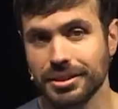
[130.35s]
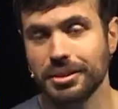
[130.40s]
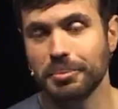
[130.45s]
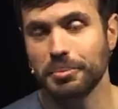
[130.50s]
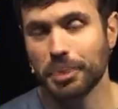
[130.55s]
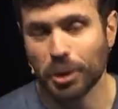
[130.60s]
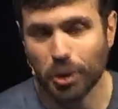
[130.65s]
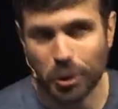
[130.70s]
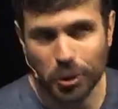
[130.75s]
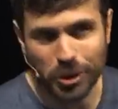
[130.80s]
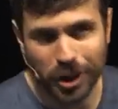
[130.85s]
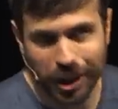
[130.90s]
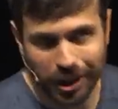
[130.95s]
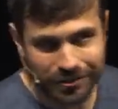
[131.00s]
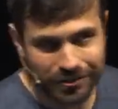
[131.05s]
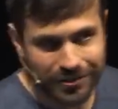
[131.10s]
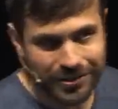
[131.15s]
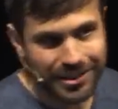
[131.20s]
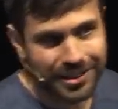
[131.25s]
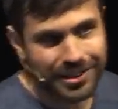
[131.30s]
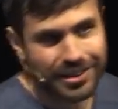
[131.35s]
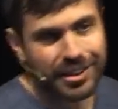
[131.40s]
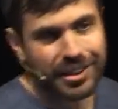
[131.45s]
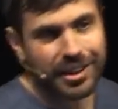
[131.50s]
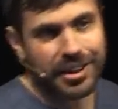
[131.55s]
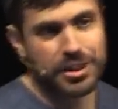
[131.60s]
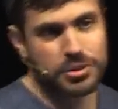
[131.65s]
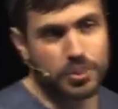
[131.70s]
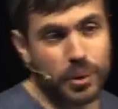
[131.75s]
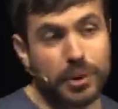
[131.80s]
But hold off,
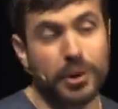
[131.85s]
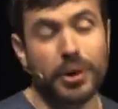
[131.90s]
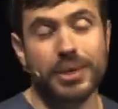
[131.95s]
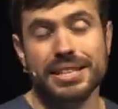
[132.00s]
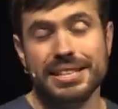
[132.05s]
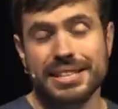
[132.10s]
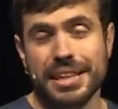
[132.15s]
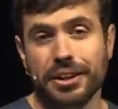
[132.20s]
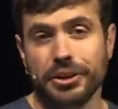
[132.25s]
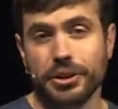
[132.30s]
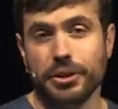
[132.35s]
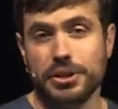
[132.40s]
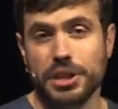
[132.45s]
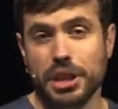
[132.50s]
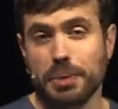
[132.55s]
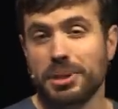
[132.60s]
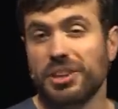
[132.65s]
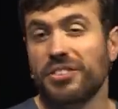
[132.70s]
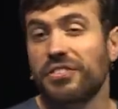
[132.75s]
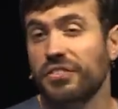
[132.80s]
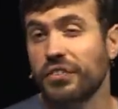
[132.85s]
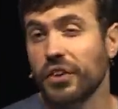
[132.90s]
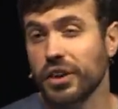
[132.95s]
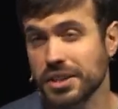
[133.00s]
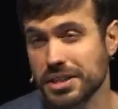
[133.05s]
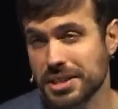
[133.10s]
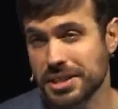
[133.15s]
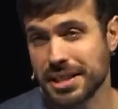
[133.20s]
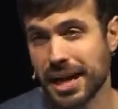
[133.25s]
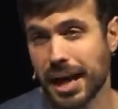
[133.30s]
because what I'm going to tell you is going to be the
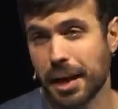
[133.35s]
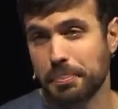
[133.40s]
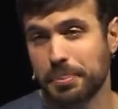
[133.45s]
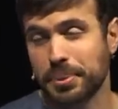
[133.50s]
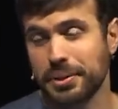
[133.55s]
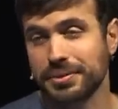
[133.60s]
first step